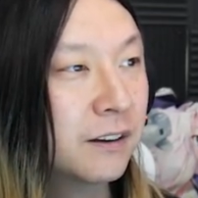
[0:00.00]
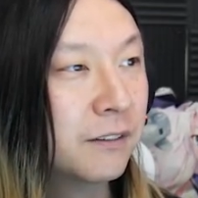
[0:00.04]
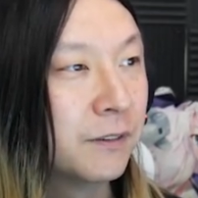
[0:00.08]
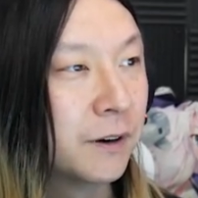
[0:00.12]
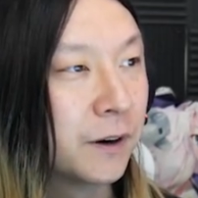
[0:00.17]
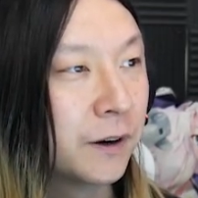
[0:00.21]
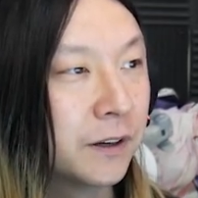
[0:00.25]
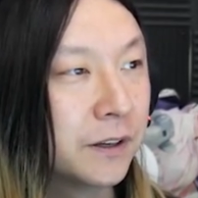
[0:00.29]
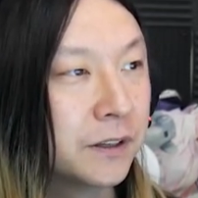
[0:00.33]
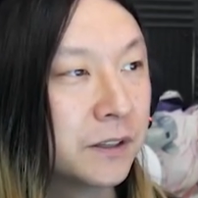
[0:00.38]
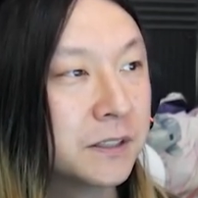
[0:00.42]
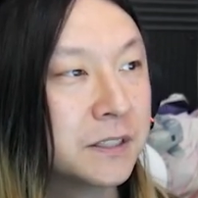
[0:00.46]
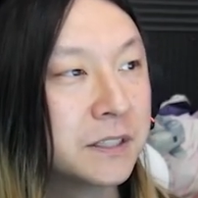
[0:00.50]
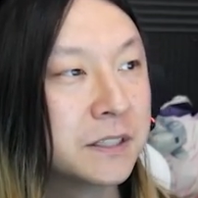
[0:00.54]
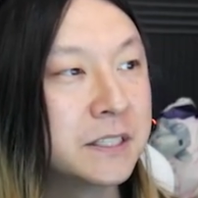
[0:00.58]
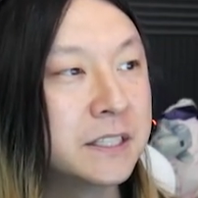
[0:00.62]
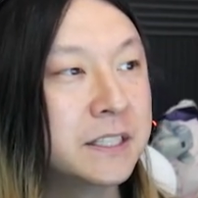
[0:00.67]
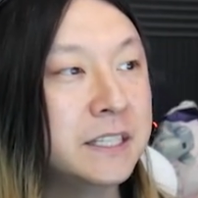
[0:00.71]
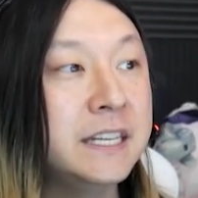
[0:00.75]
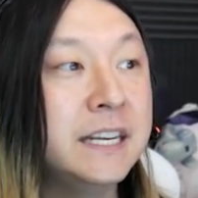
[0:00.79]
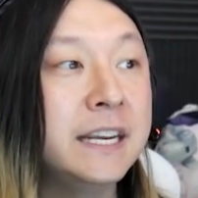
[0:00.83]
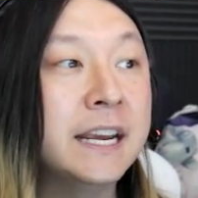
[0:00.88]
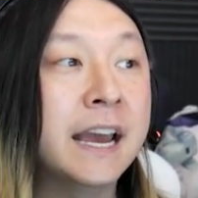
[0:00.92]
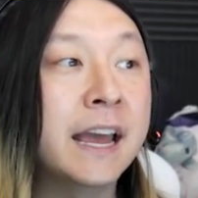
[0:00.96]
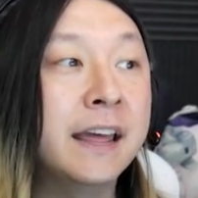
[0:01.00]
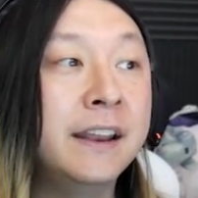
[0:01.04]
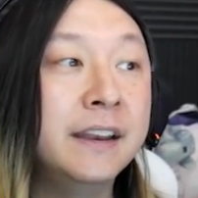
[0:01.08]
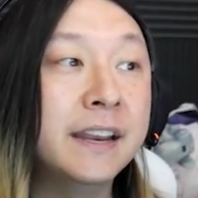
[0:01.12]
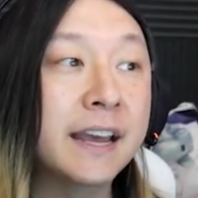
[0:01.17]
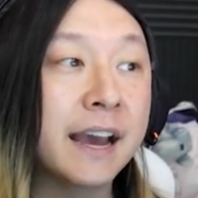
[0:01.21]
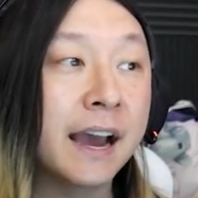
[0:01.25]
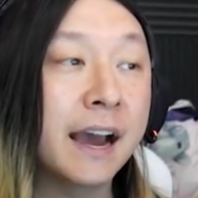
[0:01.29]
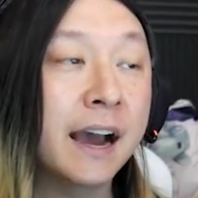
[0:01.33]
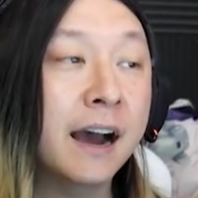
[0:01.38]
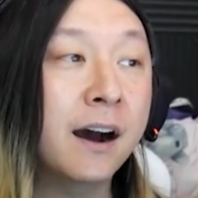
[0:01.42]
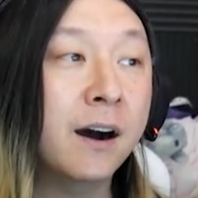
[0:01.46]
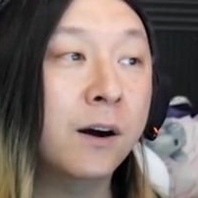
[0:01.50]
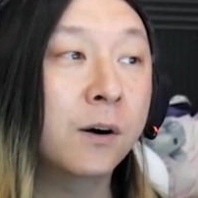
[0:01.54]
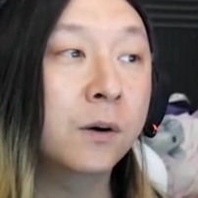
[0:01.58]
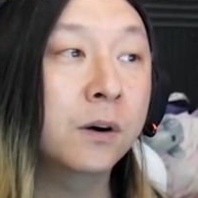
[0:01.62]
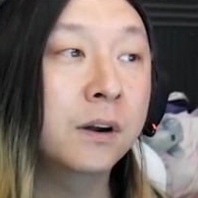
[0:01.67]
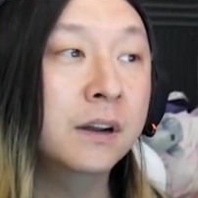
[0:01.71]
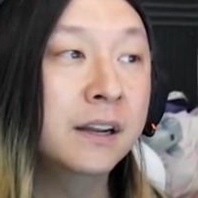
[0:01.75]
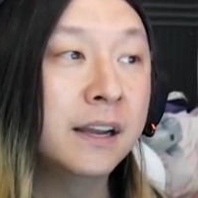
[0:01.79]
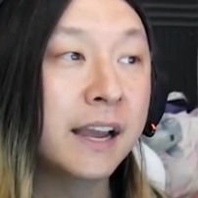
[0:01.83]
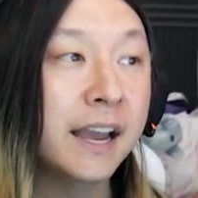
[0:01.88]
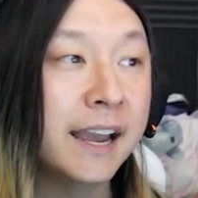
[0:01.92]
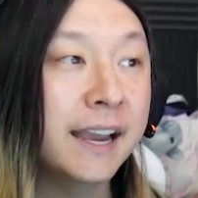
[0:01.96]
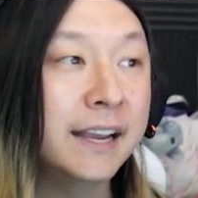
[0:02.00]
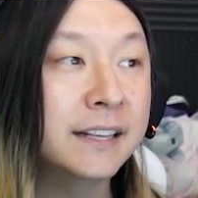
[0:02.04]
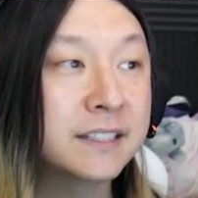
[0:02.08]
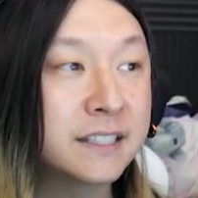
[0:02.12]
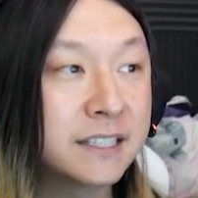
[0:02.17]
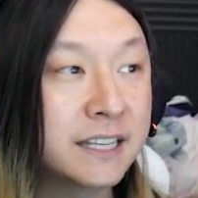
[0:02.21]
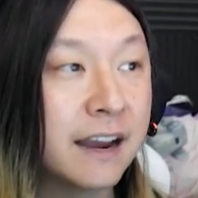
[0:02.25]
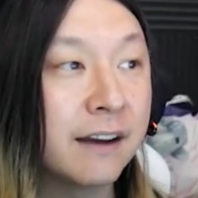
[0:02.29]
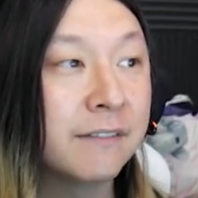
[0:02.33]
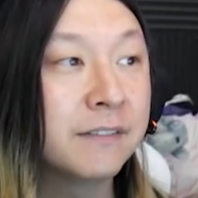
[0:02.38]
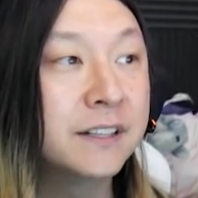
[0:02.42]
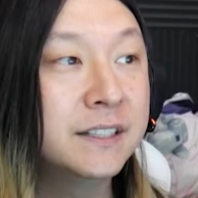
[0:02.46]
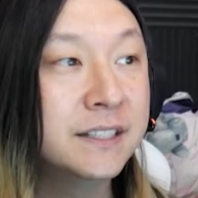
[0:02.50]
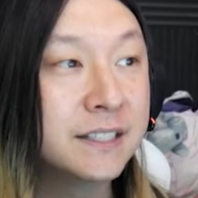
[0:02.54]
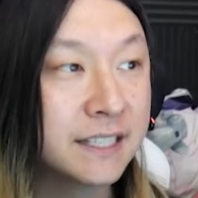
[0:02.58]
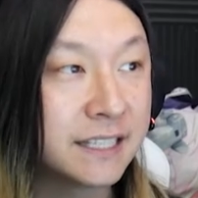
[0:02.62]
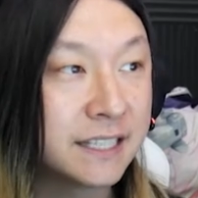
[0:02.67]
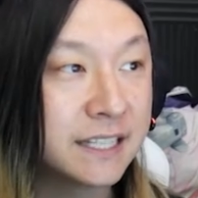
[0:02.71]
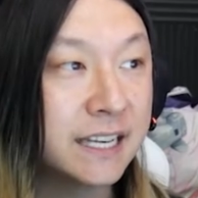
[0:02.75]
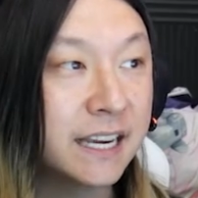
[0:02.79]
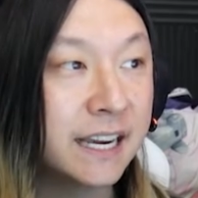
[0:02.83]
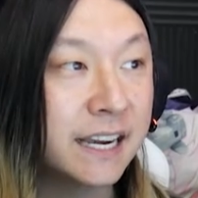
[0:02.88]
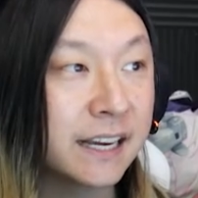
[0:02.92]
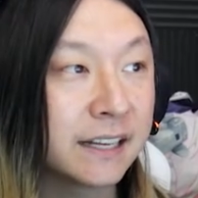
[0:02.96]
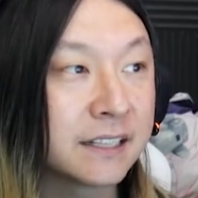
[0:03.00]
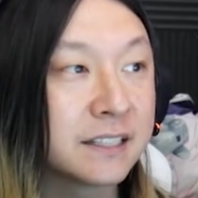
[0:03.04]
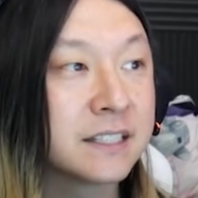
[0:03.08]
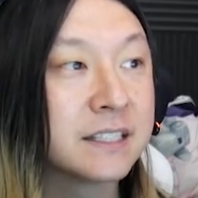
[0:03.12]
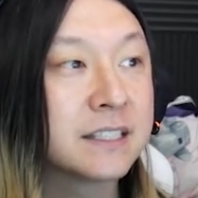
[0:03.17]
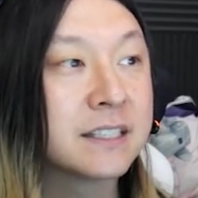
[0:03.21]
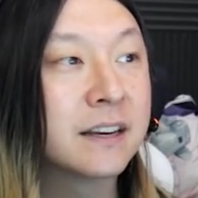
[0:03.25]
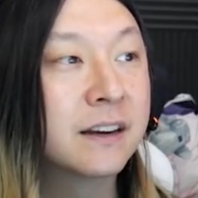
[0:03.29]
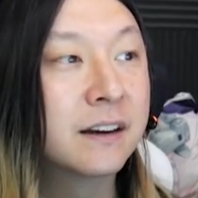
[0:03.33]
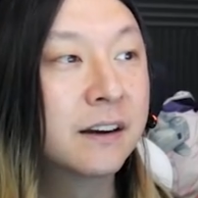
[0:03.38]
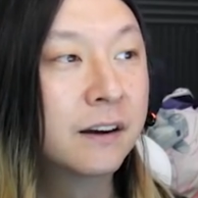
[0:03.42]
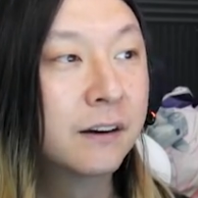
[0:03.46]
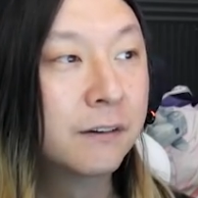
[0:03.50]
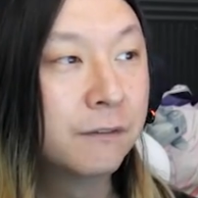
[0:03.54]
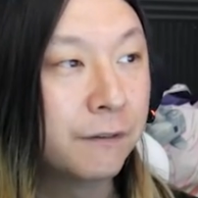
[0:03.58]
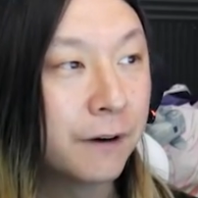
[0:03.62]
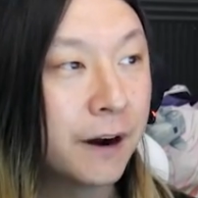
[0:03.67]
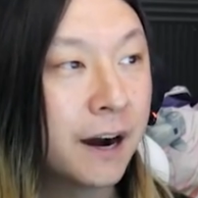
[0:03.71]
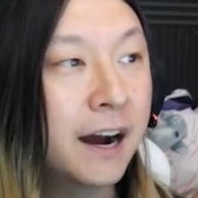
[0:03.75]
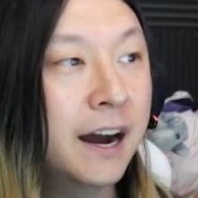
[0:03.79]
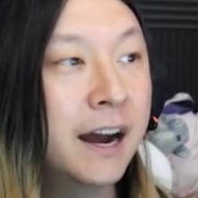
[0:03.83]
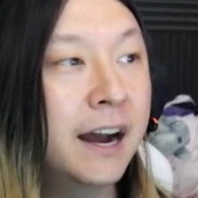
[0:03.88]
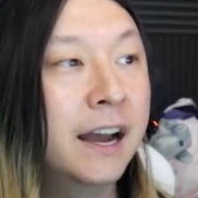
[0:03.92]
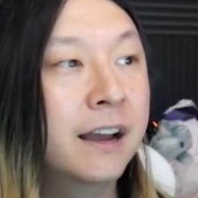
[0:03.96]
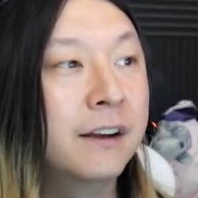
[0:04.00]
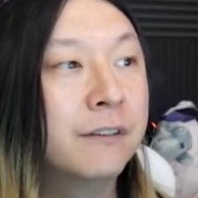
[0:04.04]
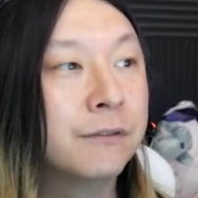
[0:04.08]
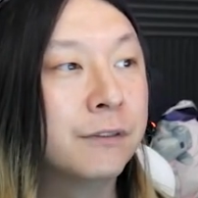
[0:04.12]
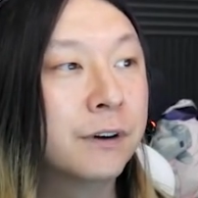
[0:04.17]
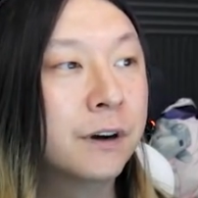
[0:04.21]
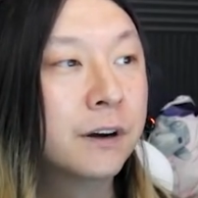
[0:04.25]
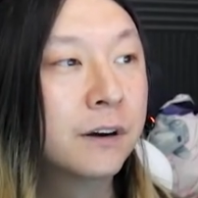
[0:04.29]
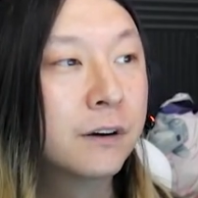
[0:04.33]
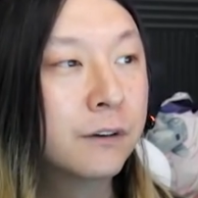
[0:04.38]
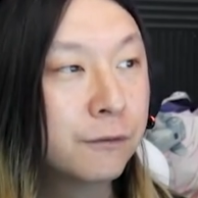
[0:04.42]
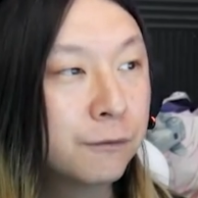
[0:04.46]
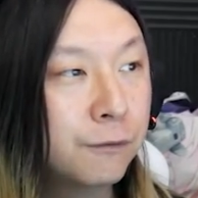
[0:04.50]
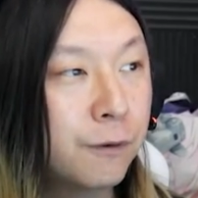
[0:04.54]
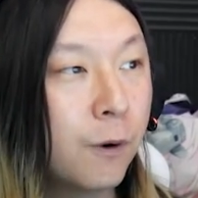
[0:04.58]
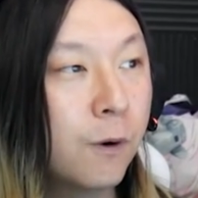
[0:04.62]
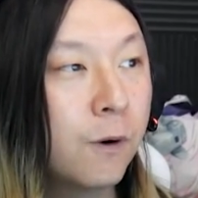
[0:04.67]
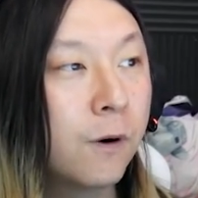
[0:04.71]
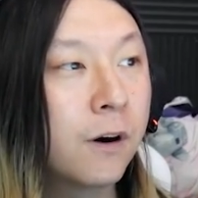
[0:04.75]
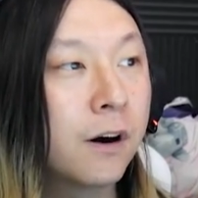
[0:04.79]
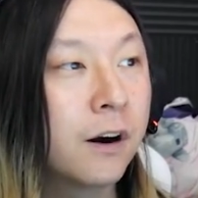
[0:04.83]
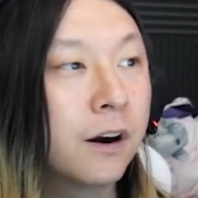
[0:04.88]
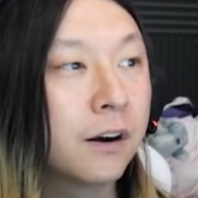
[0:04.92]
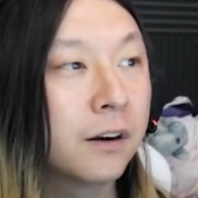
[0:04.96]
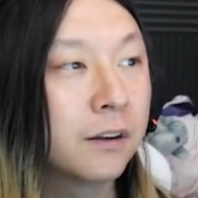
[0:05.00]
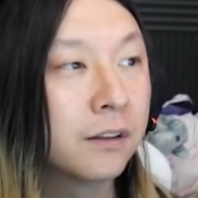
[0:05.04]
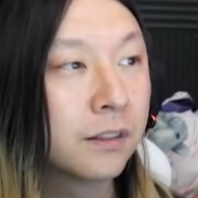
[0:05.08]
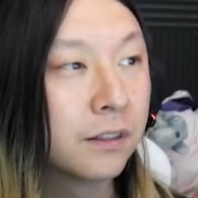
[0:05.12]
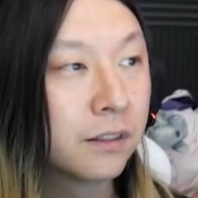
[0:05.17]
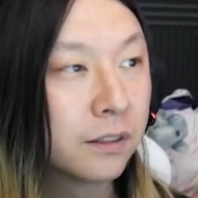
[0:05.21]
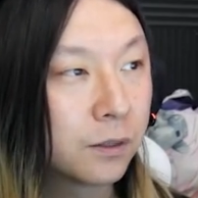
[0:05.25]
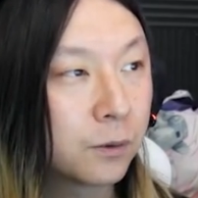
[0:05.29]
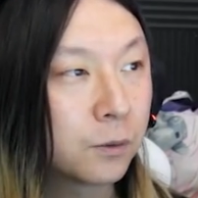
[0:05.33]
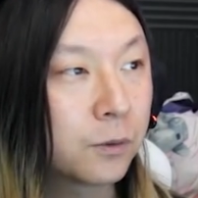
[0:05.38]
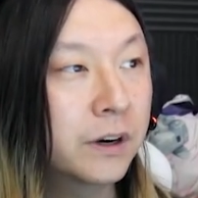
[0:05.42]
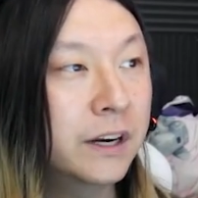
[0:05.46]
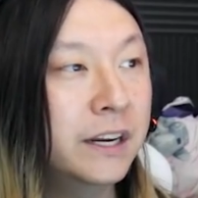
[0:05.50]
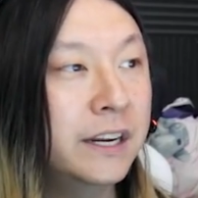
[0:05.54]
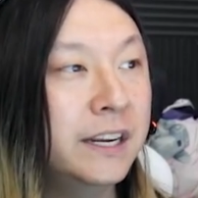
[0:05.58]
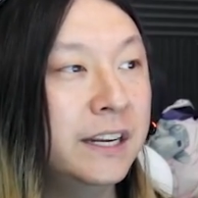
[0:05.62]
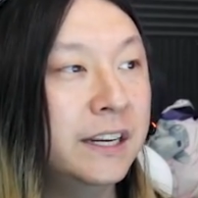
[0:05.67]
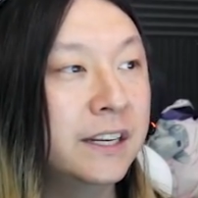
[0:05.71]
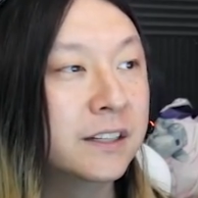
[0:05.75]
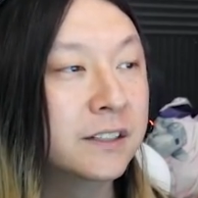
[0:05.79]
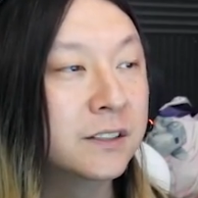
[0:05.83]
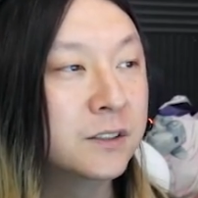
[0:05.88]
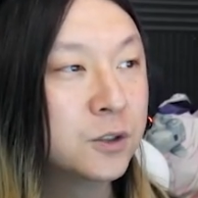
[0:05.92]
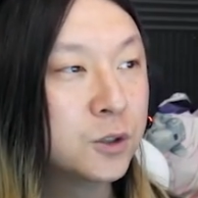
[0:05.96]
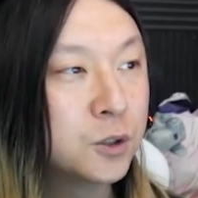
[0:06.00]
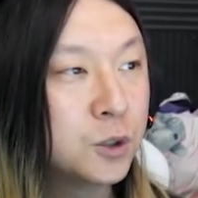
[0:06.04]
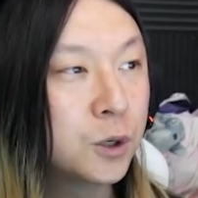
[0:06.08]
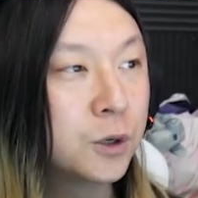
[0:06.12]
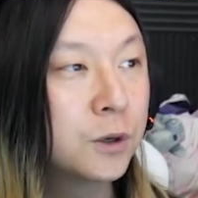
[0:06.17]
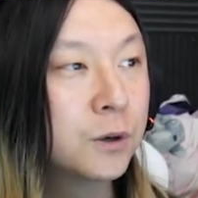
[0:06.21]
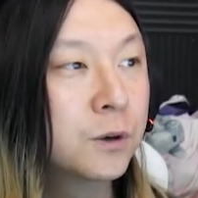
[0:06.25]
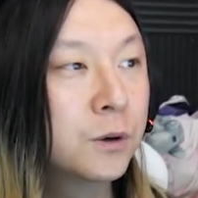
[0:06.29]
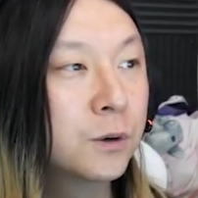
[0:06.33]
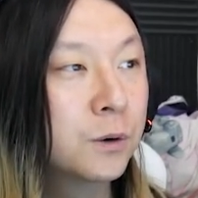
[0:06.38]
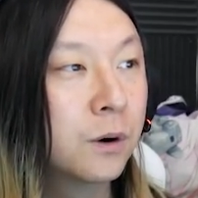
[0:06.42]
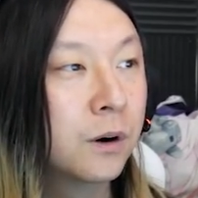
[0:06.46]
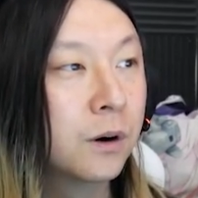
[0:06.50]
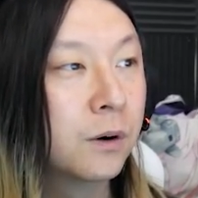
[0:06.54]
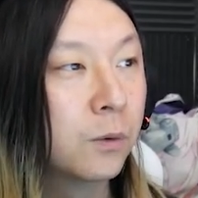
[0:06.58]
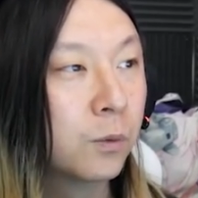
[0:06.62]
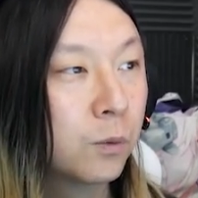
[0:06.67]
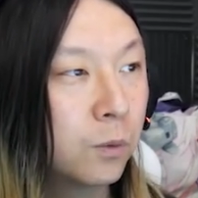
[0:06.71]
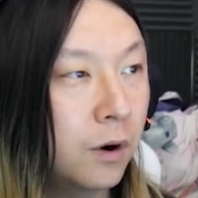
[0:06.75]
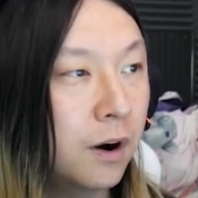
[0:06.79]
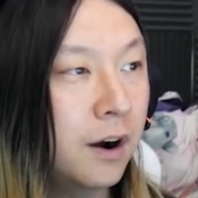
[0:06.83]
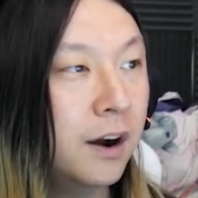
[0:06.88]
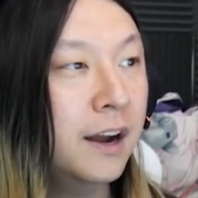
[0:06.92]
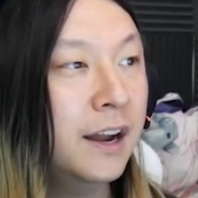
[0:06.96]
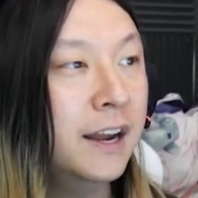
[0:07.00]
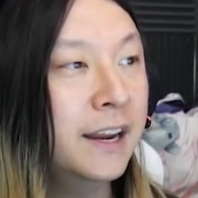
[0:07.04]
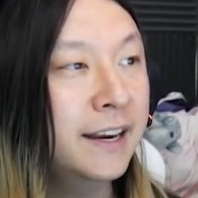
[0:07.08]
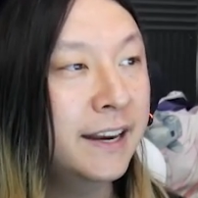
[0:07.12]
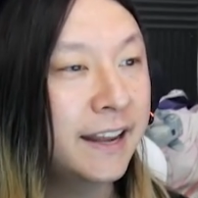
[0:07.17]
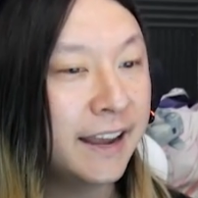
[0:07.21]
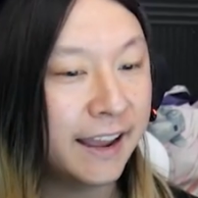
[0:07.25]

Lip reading: Very good to see. And now, 8, 7, 6, 5, 4, 3, 2, 1.